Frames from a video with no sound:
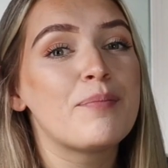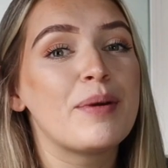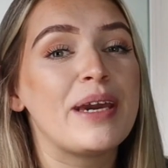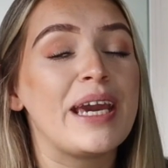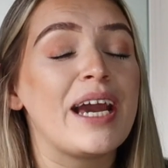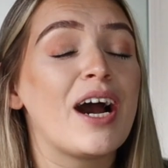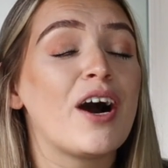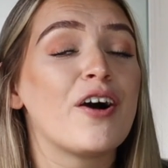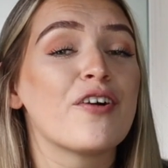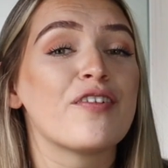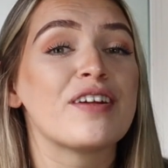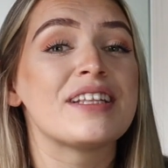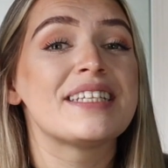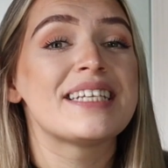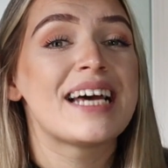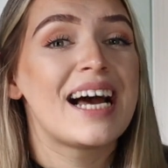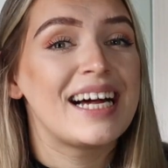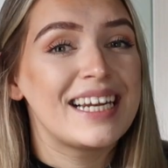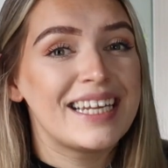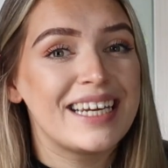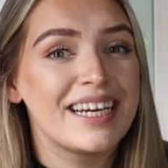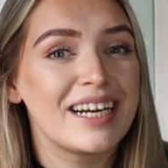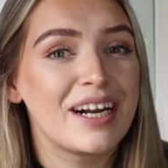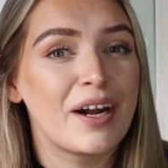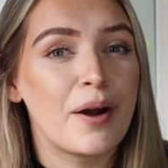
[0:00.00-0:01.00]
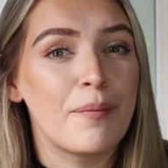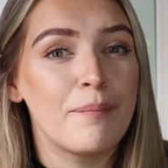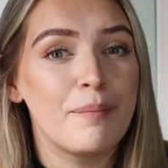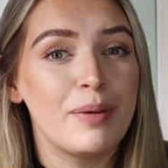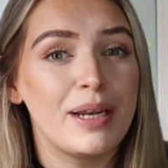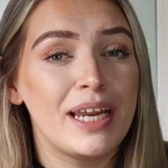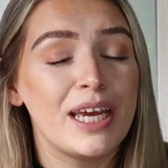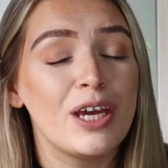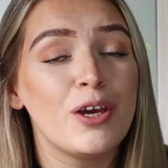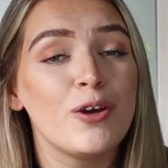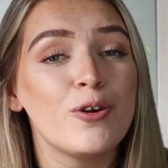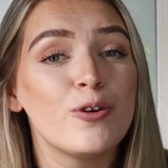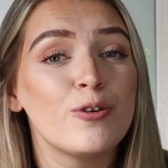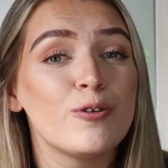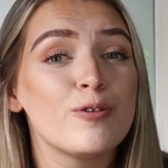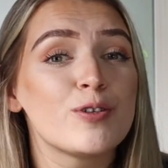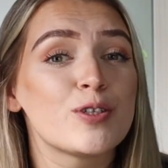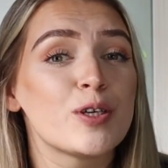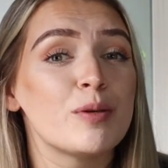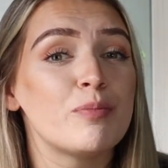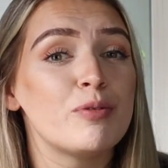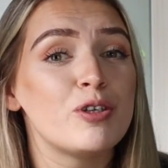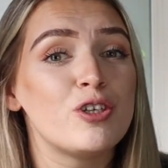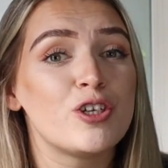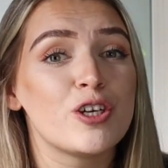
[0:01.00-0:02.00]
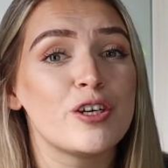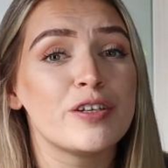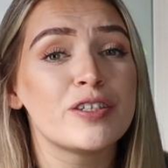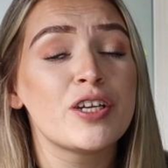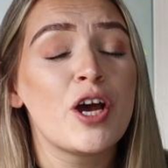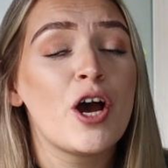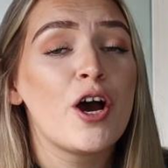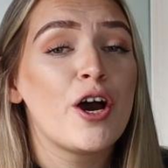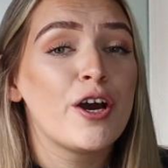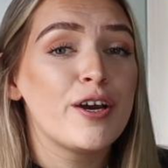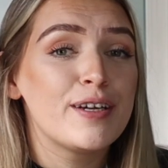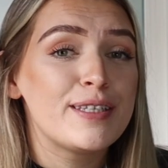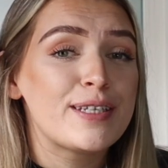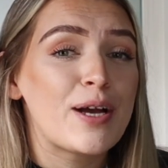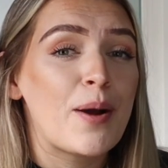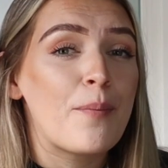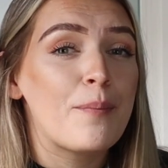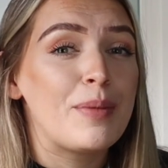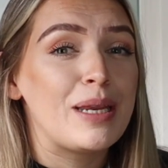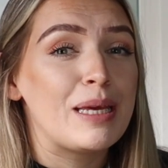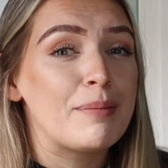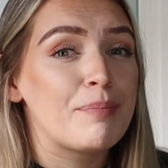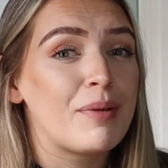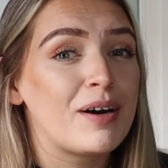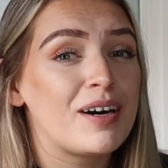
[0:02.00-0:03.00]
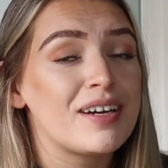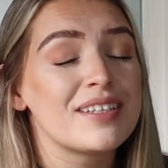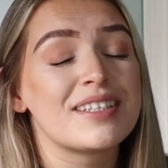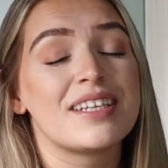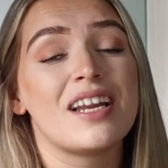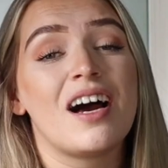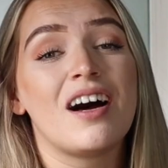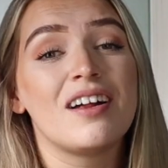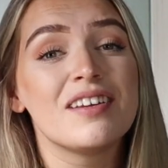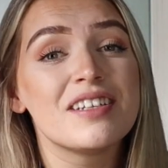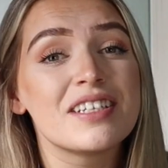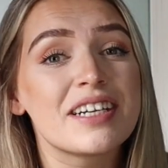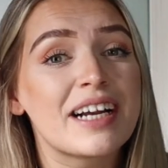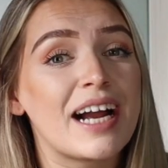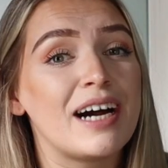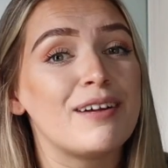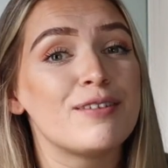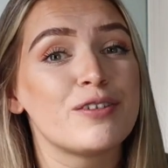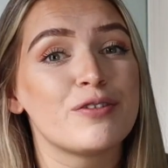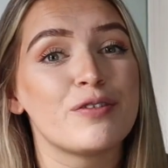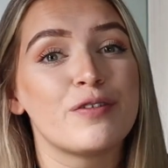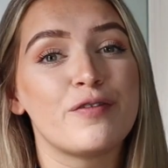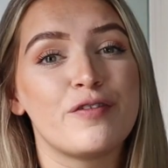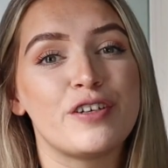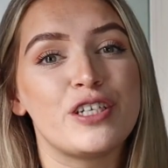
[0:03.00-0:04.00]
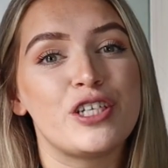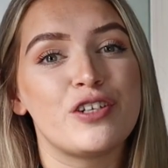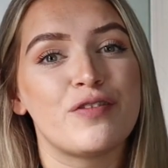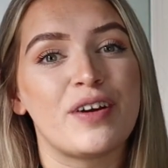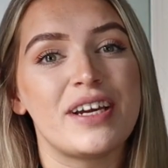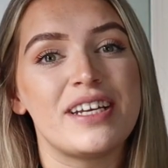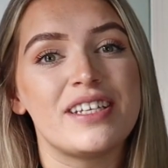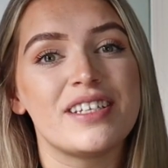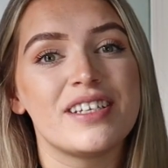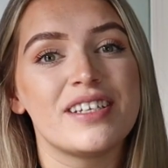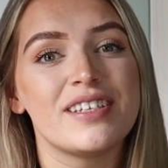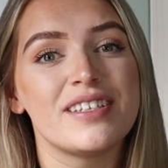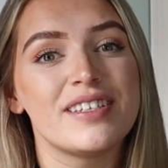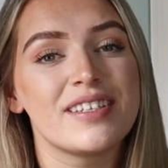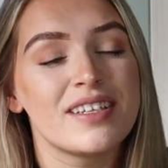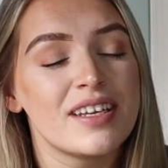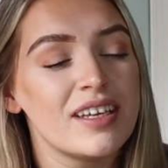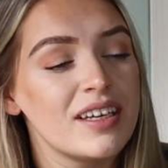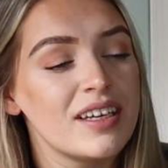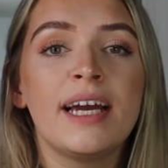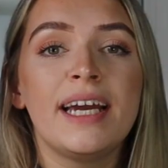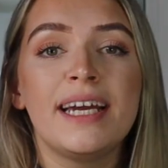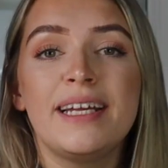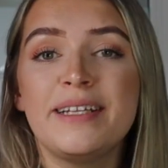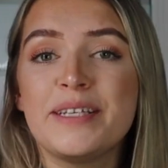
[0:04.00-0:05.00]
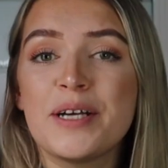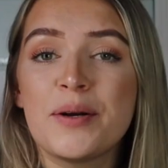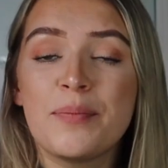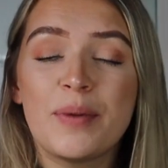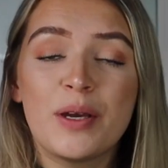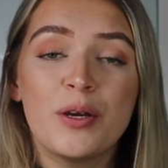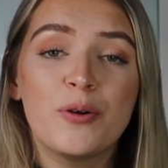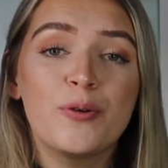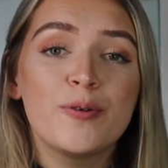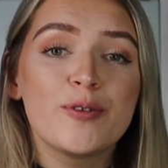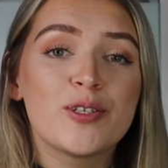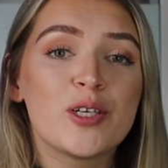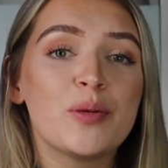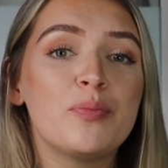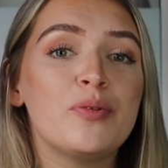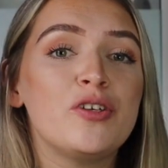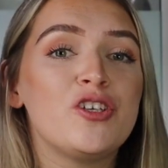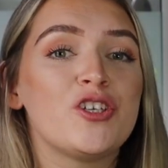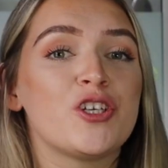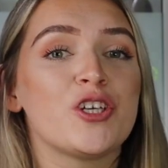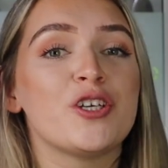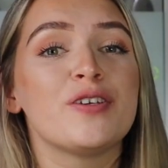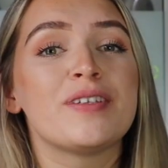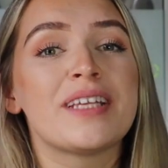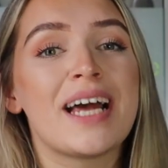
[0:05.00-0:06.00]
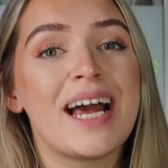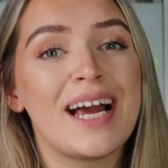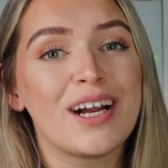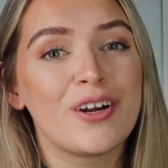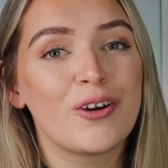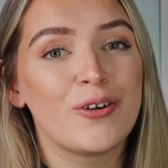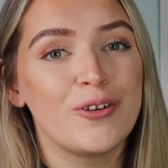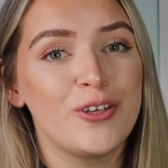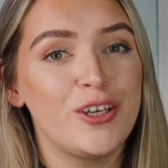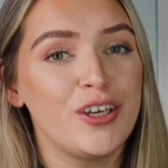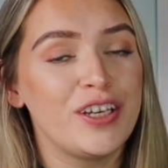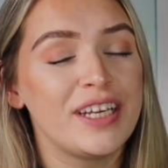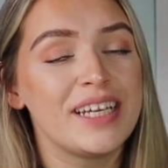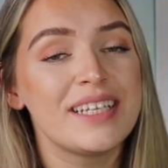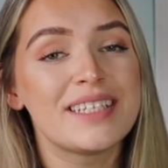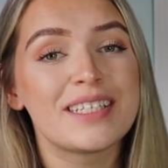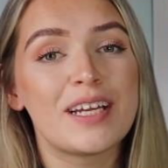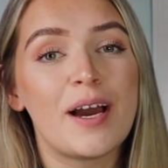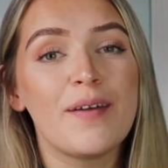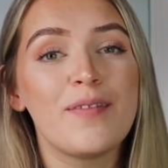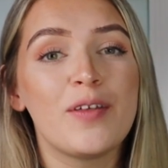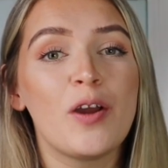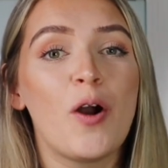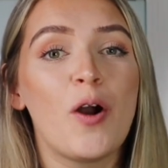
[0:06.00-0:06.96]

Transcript: B are an Italian company who also produce hotel minibars and under-counter refrigerators. Indel B also produce aircon units like the